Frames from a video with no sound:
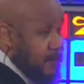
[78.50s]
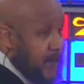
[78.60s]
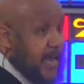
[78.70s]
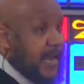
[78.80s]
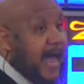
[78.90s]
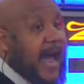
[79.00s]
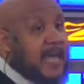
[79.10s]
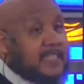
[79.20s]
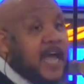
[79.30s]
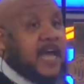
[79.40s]
have to
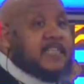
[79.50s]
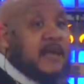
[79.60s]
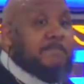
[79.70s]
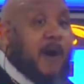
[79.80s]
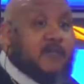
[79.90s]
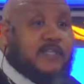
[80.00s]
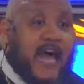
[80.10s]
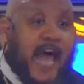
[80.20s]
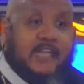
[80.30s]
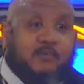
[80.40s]
realize, so
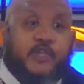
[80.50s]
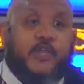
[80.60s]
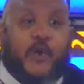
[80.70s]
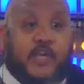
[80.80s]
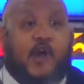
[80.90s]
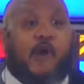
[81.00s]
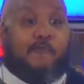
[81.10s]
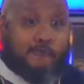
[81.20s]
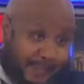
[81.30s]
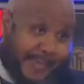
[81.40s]
most times when you're in
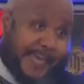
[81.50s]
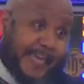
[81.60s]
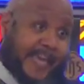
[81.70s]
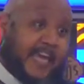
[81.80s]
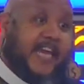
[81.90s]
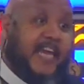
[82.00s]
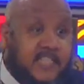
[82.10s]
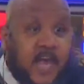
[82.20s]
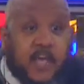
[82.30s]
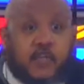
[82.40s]
your
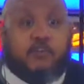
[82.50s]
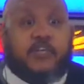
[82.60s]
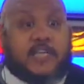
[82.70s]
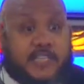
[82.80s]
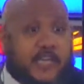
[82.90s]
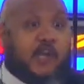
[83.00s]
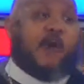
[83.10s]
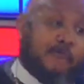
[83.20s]
feelings, you just